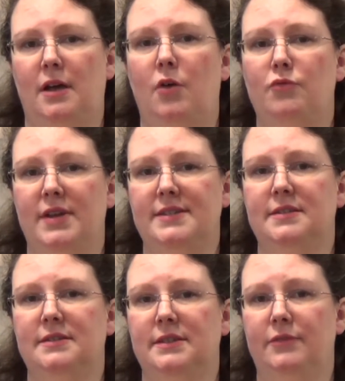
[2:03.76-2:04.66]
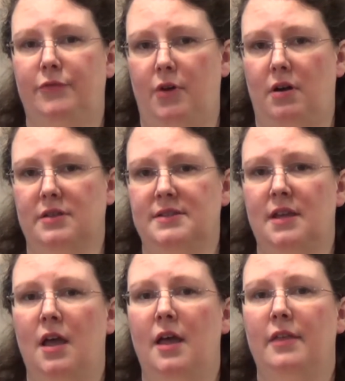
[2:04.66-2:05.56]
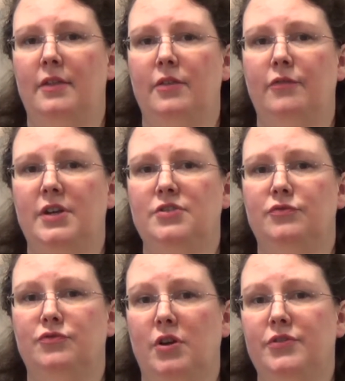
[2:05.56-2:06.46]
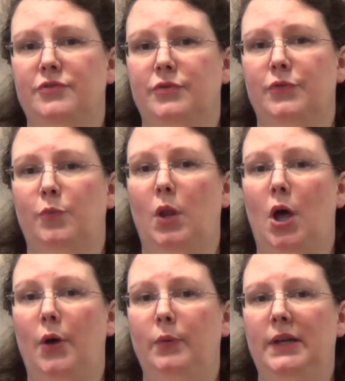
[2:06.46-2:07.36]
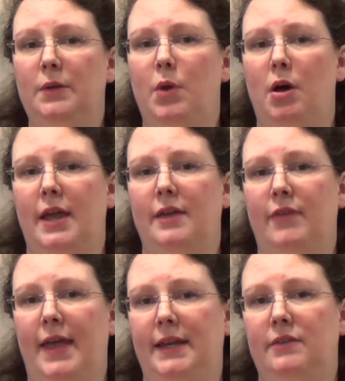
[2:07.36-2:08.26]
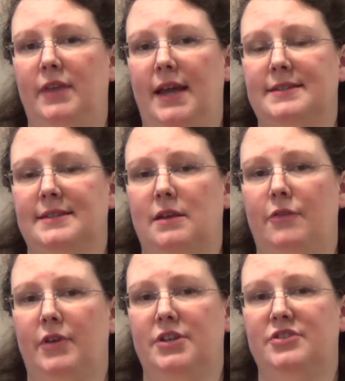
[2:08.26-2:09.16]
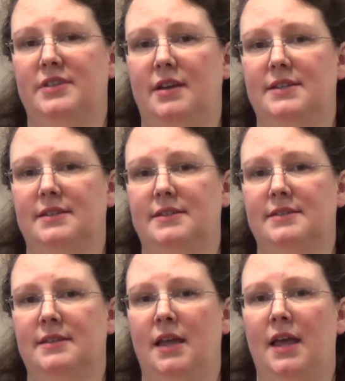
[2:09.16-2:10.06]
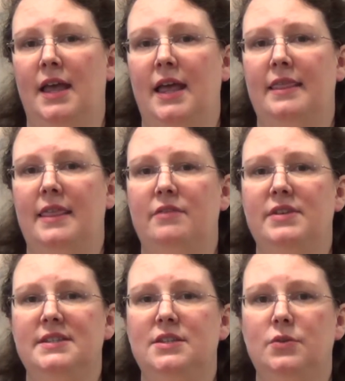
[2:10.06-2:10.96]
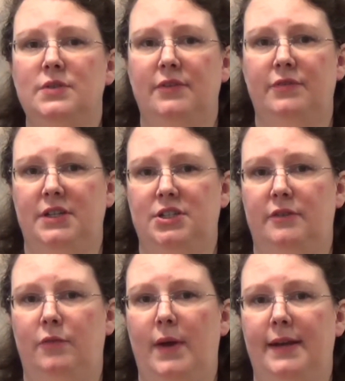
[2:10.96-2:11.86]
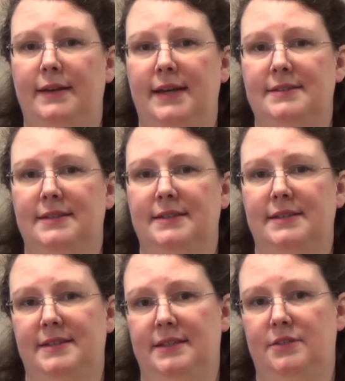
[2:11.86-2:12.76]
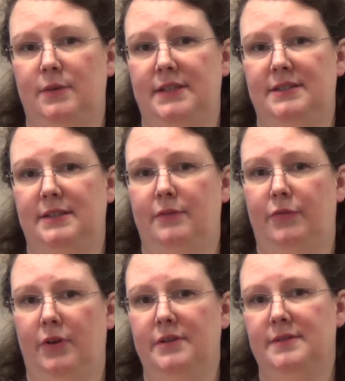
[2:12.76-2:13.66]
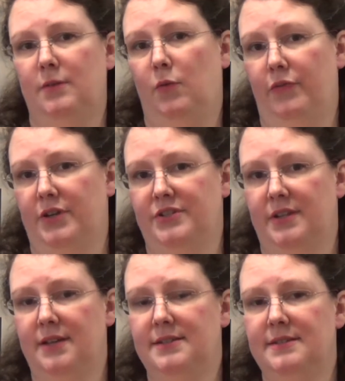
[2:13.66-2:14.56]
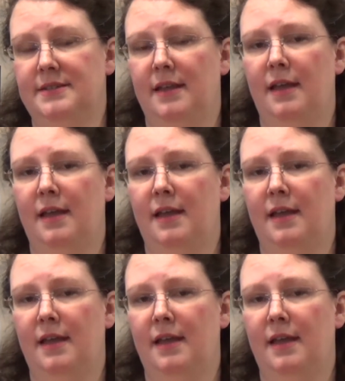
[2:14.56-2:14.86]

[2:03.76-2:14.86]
are resident in France, then the French trust rules will only apply if any of the assets are French situs. There is no definition of when an asset is situated in France or French situs.